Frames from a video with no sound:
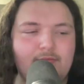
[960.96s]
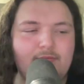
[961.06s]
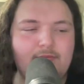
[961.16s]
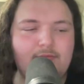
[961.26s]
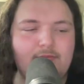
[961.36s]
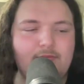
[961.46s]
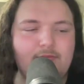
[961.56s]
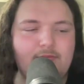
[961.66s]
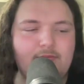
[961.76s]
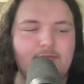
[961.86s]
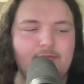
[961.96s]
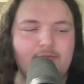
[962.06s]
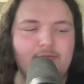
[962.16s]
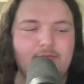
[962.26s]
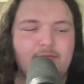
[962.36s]

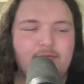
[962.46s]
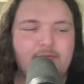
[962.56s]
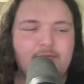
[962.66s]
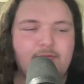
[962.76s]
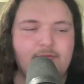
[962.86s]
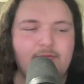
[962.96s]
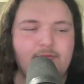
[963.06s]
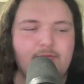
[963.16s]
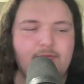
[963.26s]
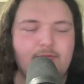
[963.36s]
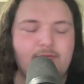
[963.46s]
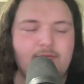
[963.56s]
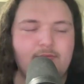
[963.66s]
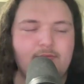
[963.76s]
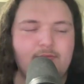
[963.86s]

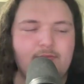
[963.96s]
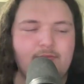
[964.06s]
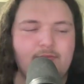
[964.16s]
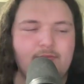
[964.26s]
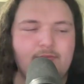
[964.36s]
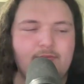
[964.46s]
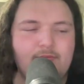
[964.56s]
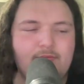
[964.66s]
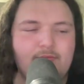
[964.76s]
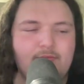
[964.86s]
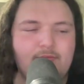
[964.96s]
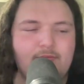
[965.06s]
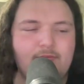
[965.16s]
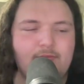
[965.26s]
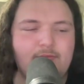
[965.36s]

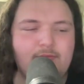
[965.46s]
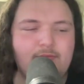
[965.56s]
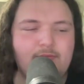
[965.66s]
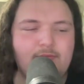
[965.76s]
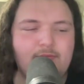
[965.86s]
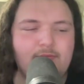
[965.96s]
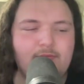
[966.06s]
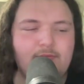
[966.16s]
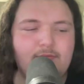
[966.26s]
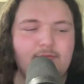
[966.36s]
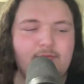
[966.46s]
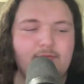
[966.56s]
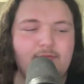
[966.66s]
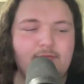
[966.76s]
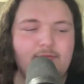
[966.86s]

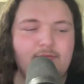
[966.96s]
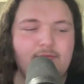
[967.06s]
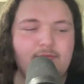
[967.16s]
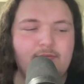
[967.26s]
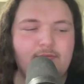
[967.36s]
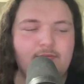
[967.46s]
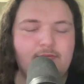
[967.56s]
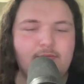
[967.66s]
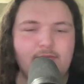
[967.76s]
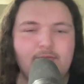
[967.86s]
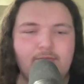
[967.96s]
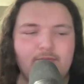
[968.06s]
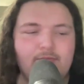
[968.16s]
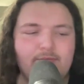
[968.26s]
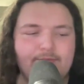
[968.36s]

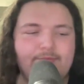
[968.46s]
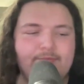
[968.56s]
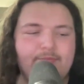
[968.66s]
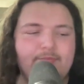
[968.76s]
[no speech]